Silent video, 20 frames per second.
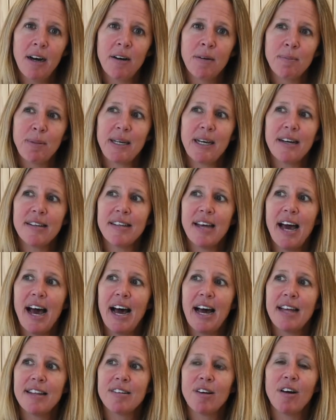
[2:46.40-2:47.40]
because it
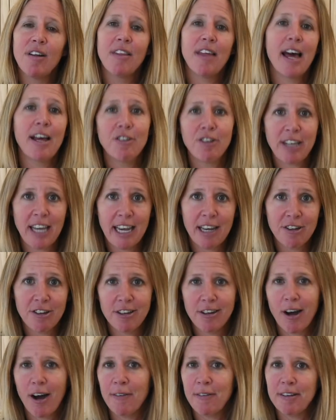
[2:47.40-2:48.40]
has education,
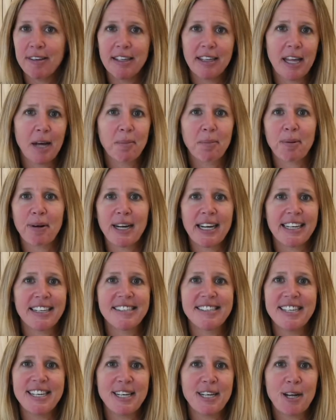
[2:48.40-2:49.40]
obviously, that
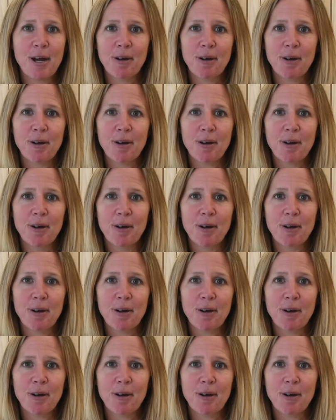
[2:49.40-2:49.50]
brings,